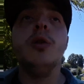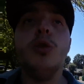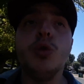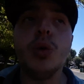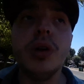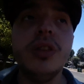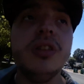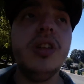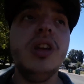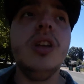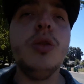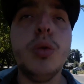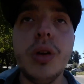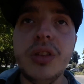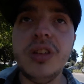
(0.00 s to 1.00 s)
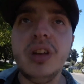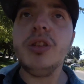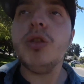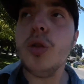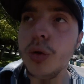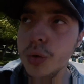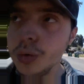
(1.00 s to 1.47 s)

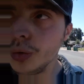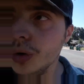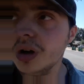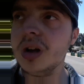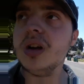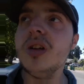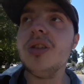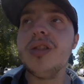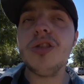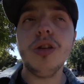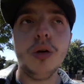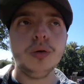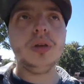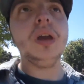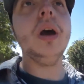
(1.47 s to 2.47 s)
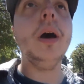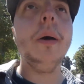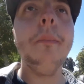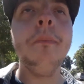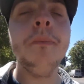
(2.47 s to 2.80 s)
2022. So yeah.